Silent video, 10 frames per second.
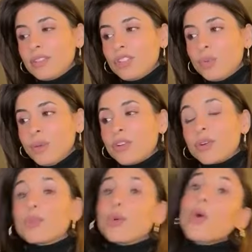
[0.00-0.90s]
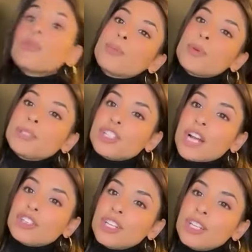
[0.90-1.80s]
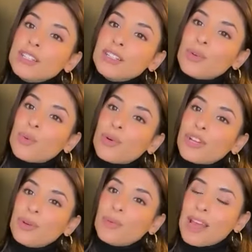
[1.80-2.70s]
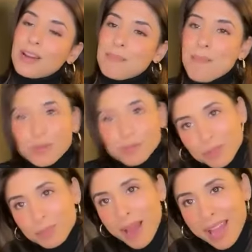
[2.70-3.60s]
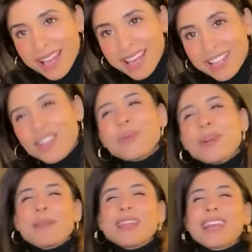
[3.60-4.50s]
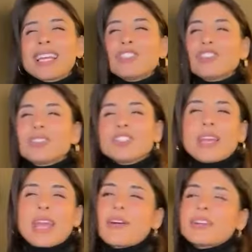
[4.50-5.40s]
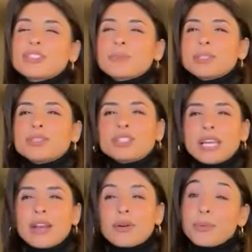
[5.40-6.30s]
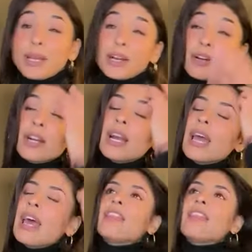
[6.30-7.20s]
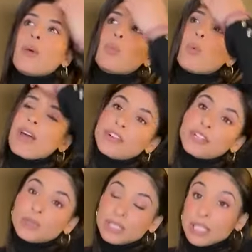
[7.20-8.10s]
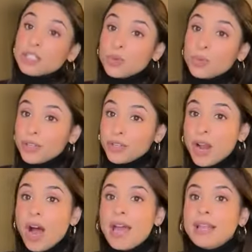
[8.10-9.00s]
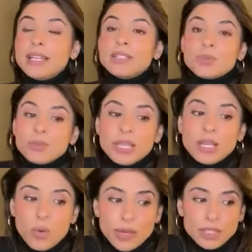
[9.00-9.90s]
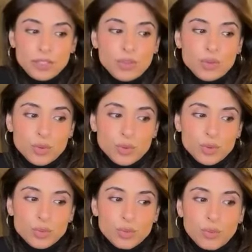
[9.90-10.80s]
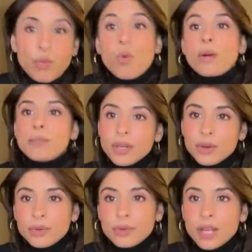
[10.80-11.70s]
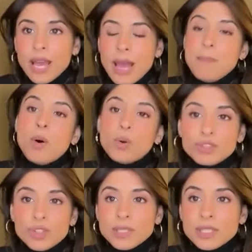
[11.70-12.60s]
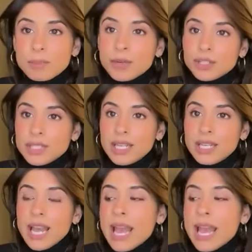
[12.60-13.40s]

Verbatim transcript: you either grow from the rejection or you kind of melt by it you know what i mean like it's just such a character building mm-hmm. career that whether you stick to it or not it's really going to form you and mold you as a person